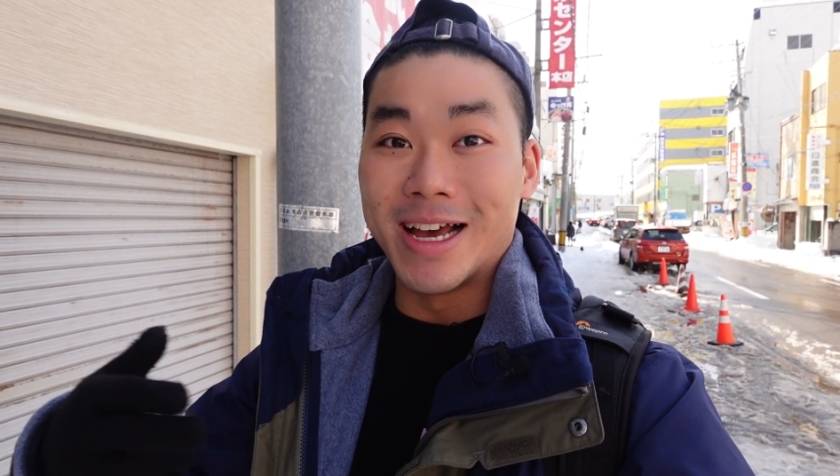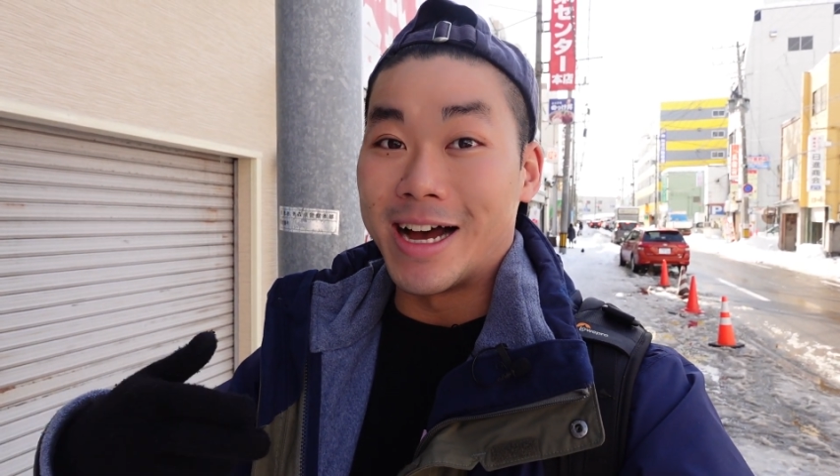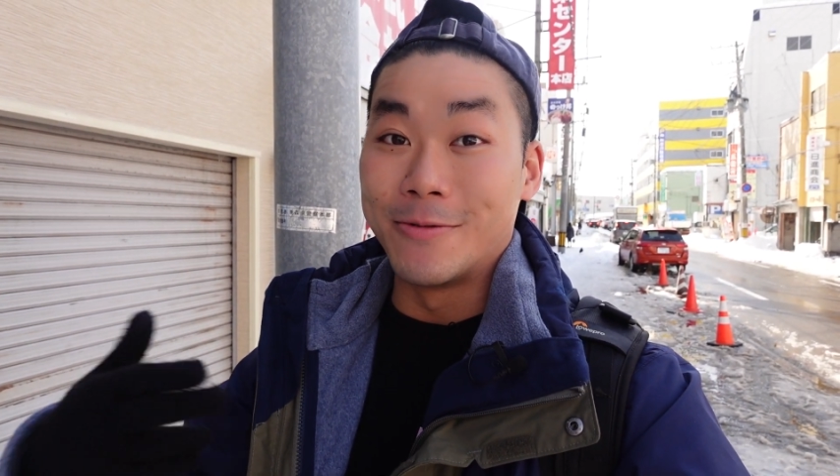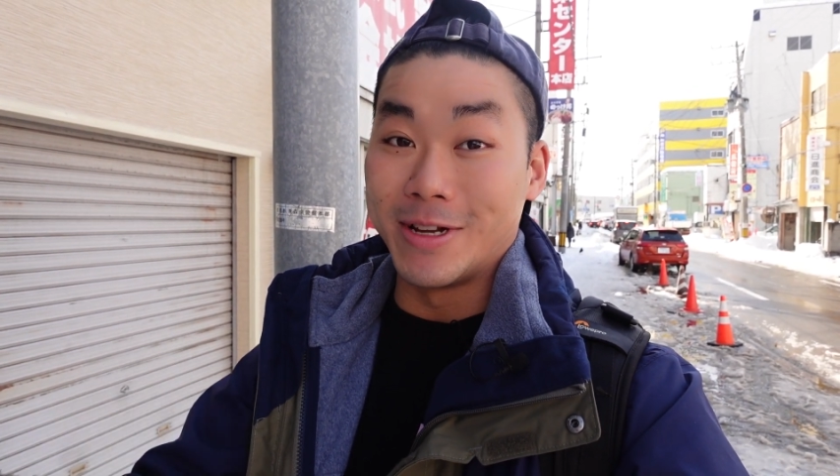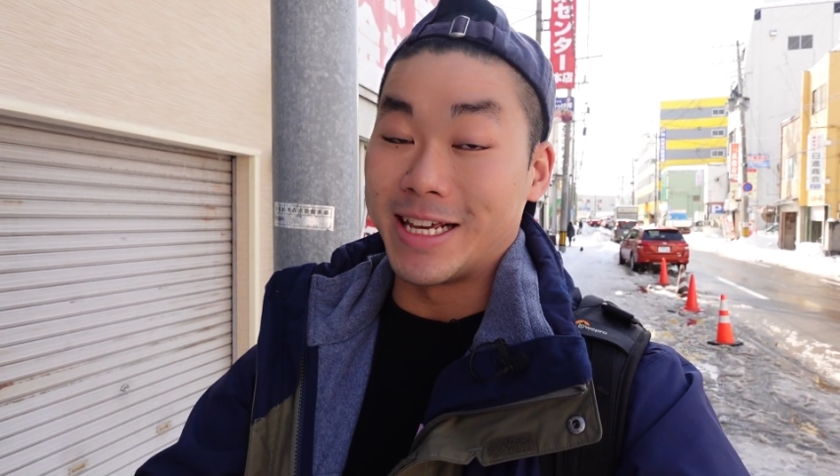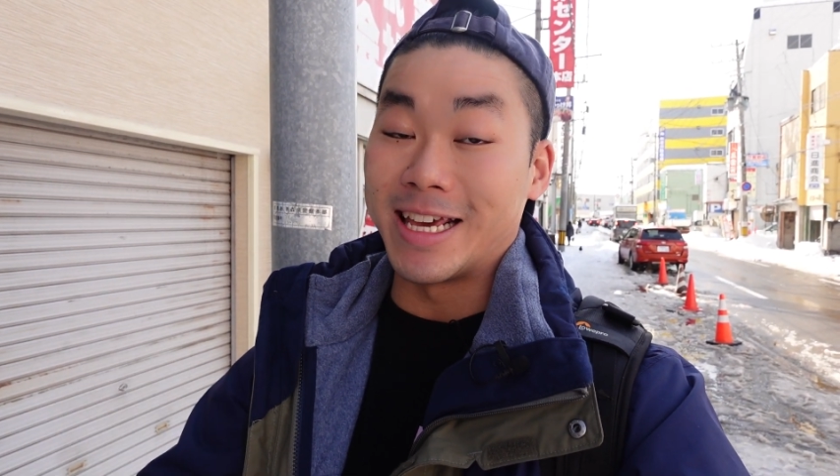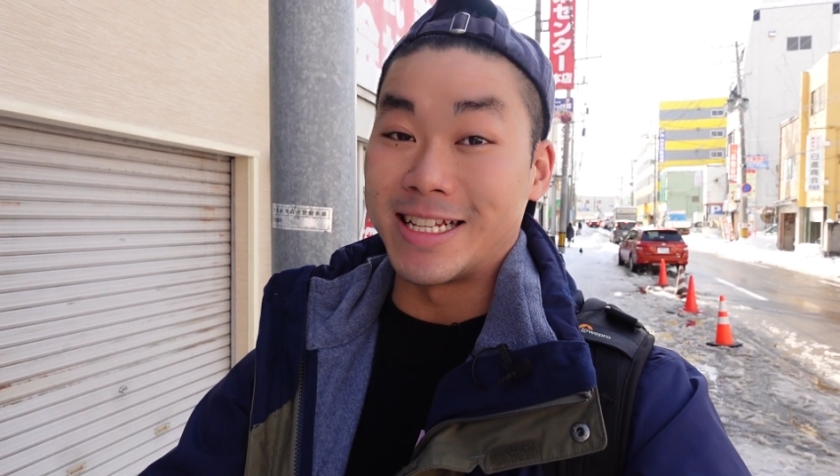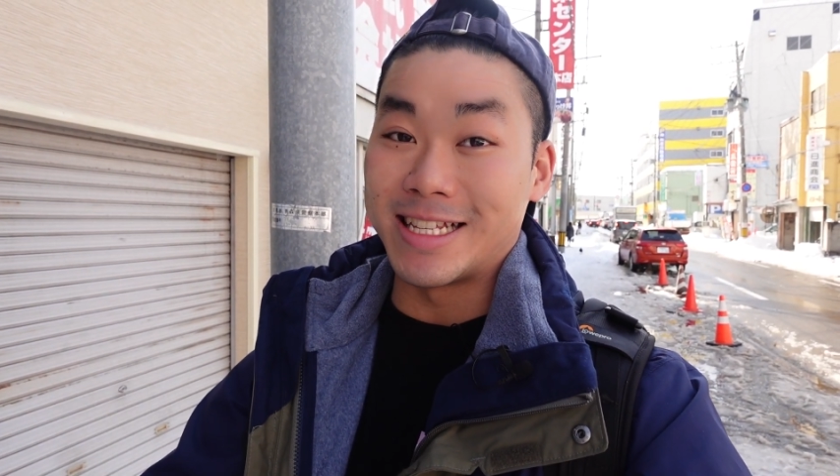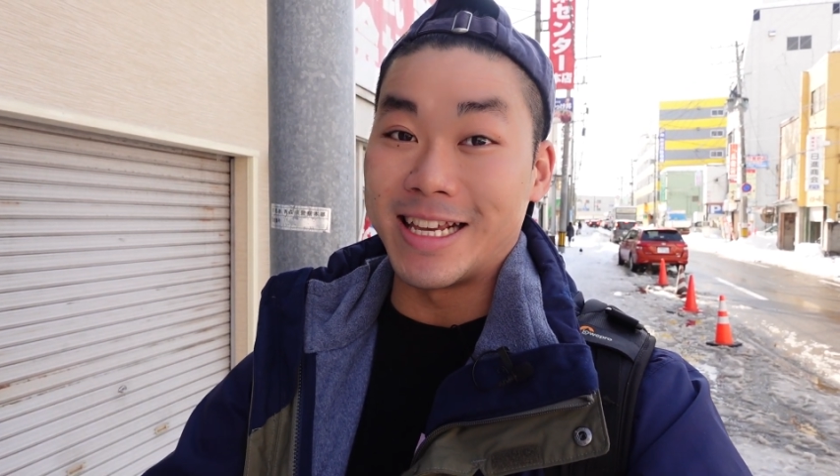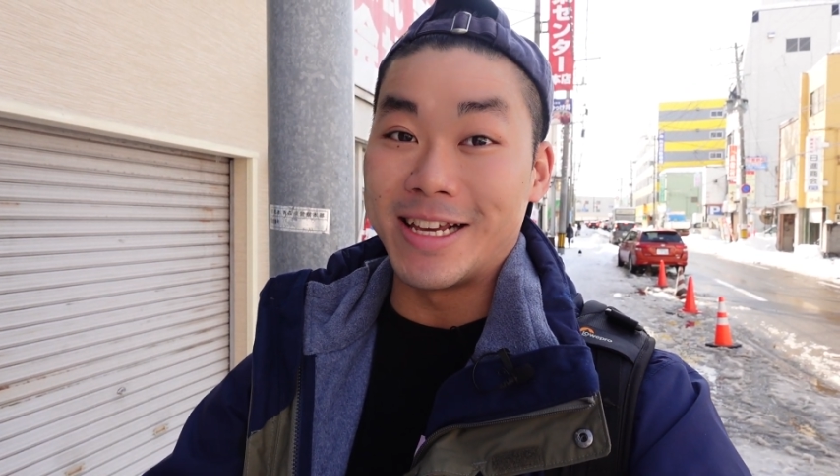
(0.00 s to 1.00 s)
I'm really keen to
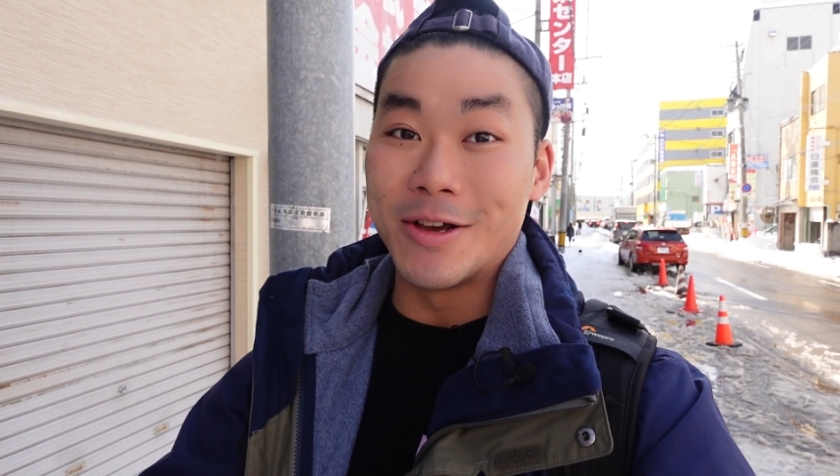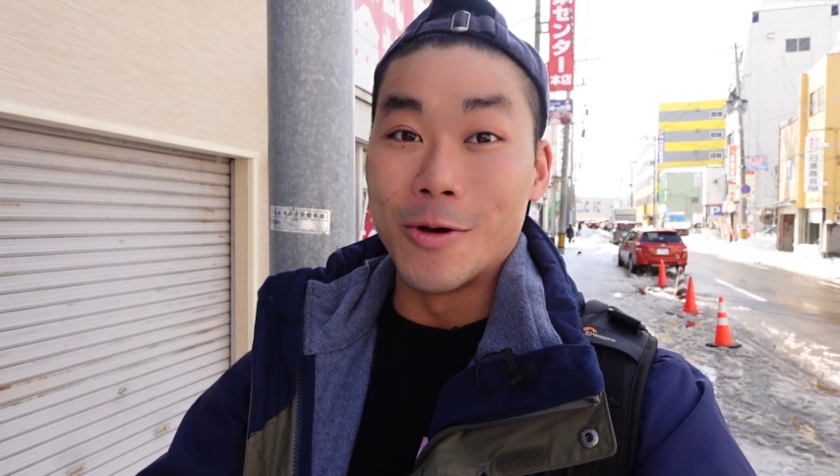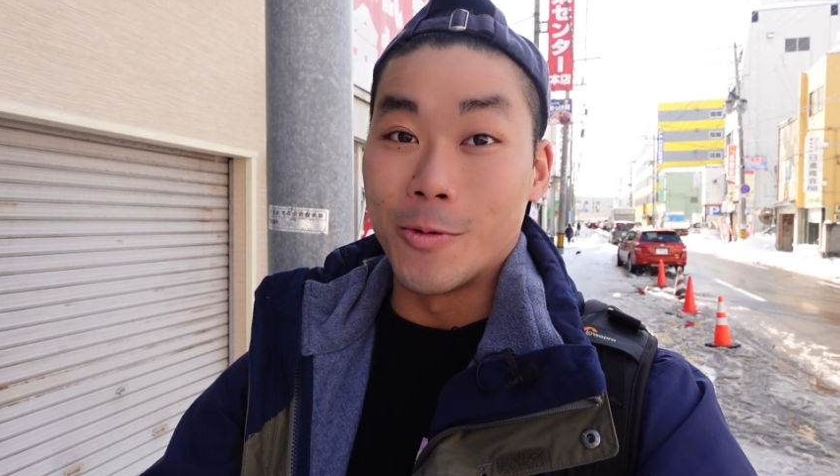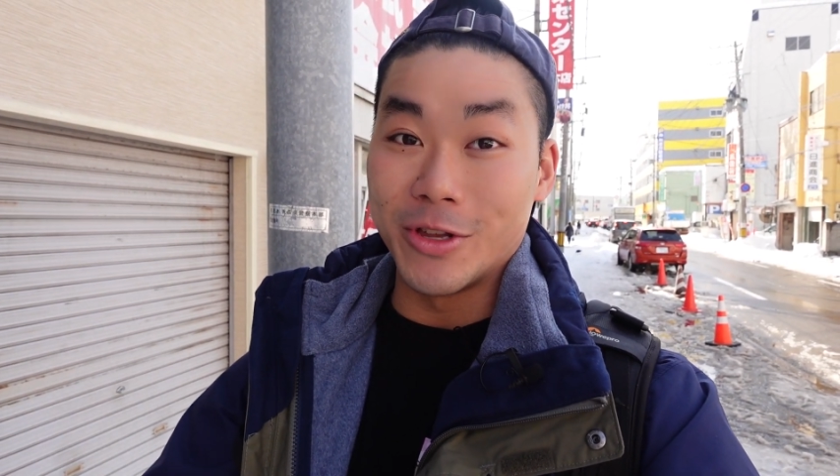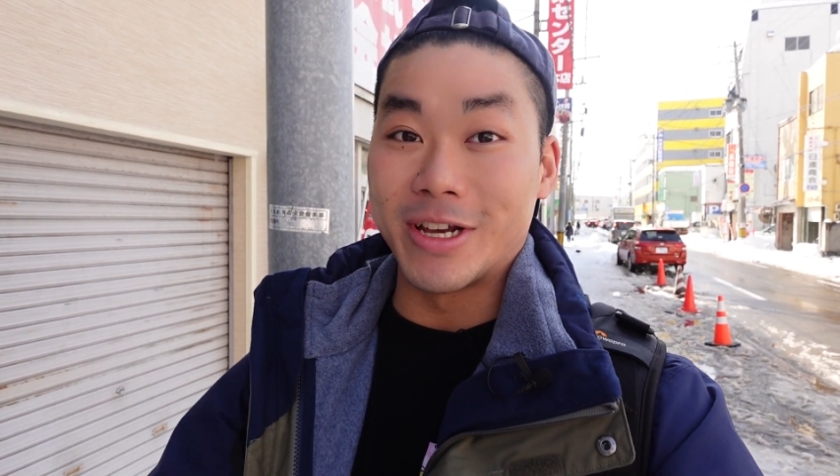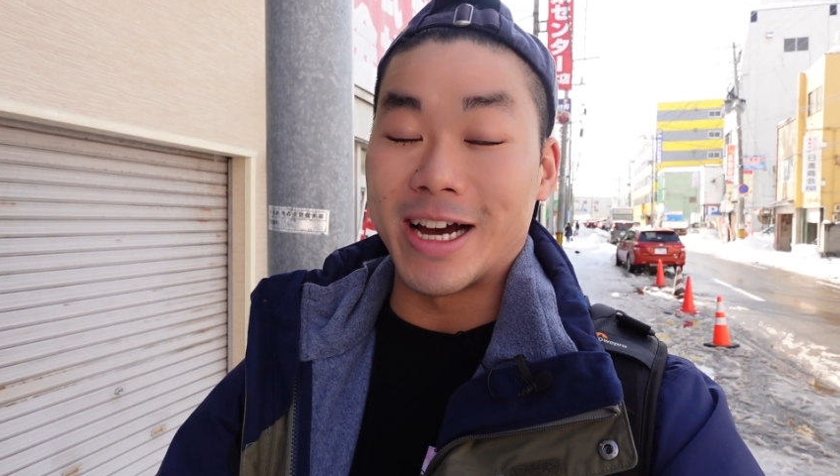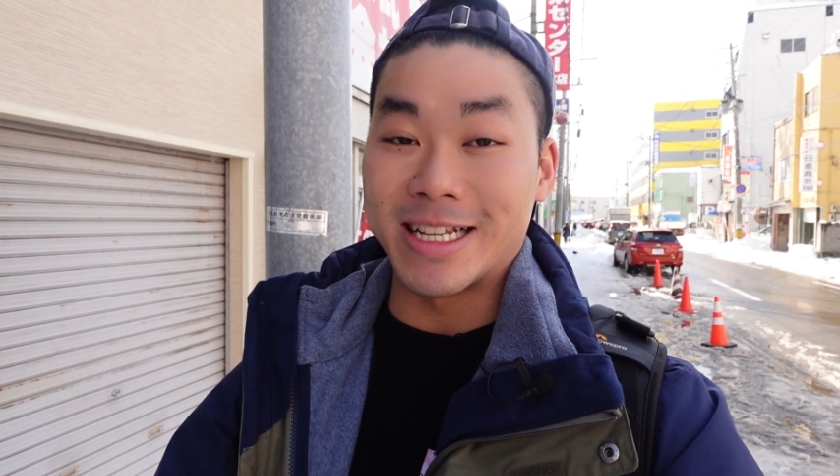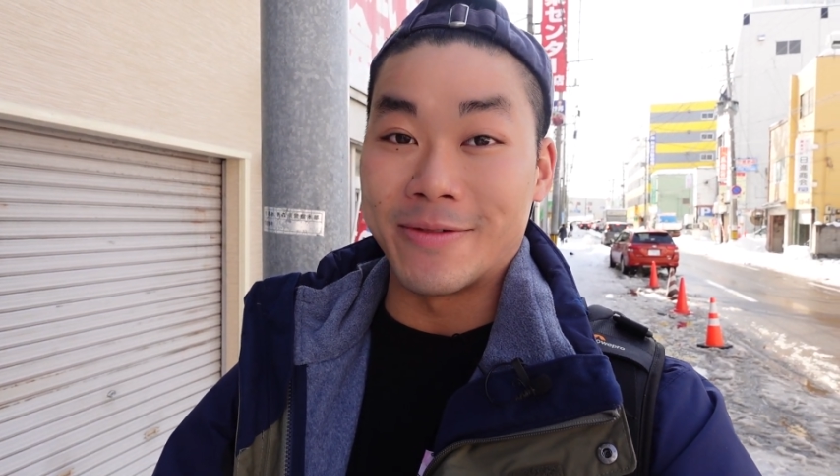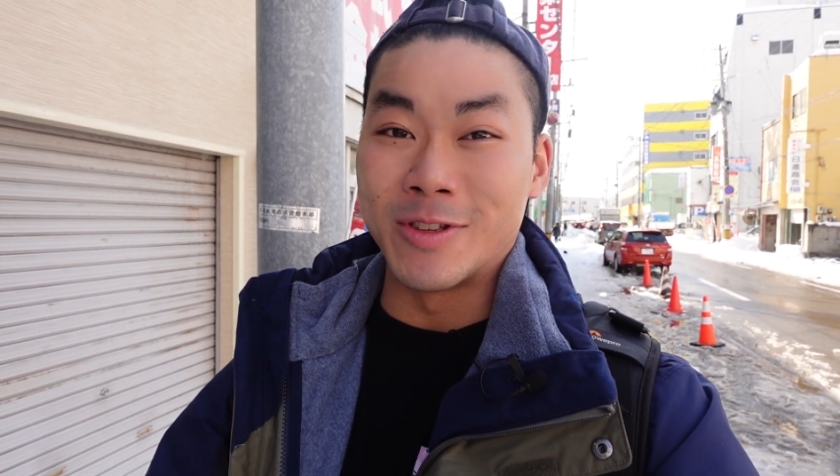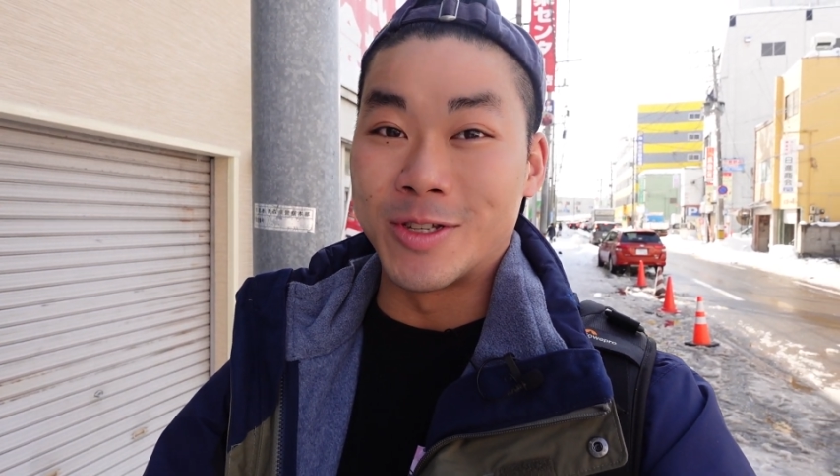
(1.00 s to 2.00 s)
see what you guys
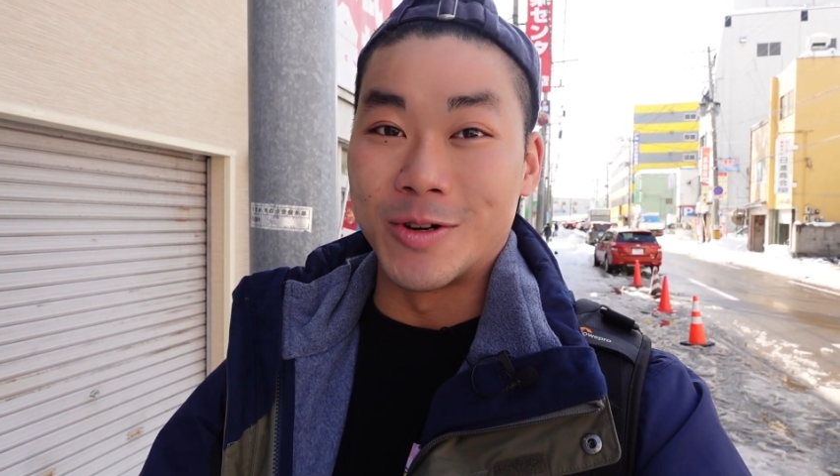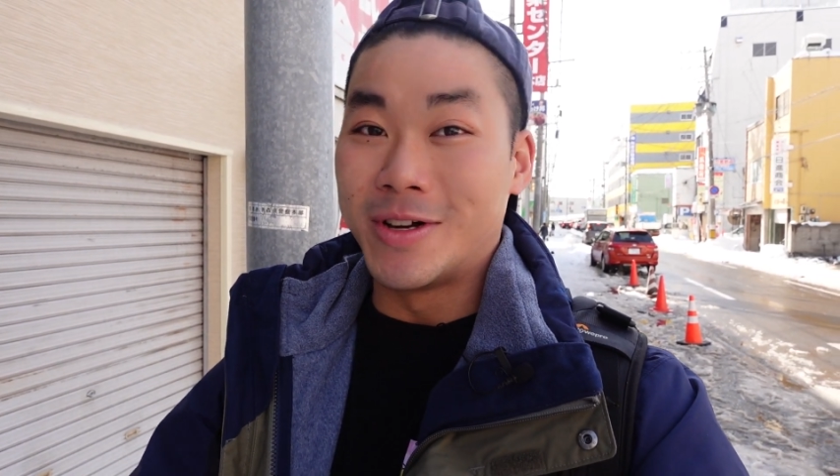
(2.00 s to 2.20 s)
have in store.